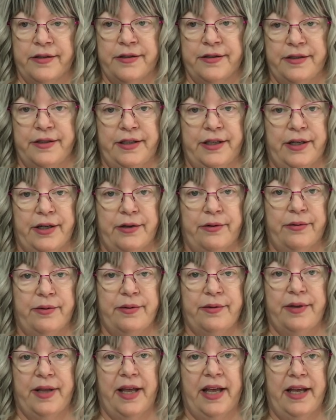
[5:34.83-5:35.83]
you know,
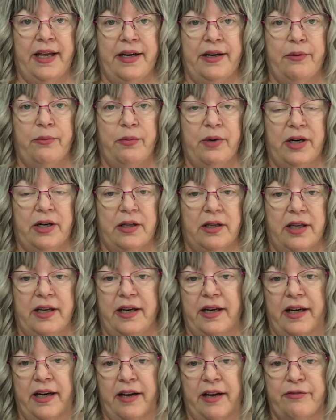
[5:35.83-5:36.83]
had to whittle in
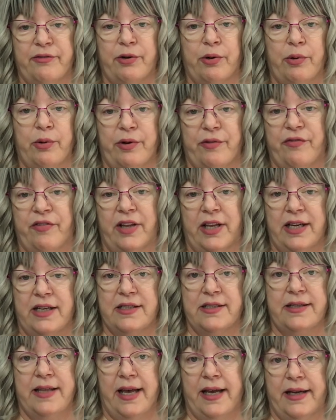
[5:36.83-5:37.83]
enough
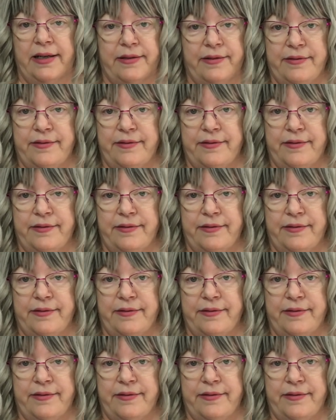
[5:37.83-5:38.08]
cornflakes that